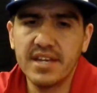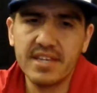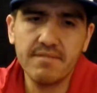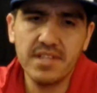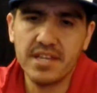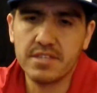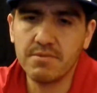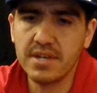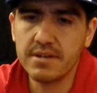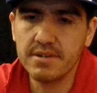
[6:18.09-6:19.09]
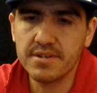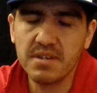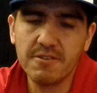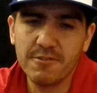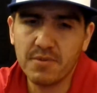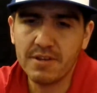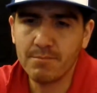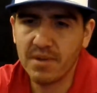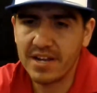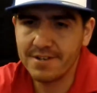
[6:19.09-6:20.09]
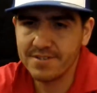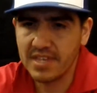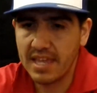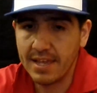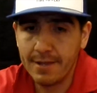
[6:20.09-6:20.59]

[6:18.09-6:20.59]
I'd give it like 200, 300 miles.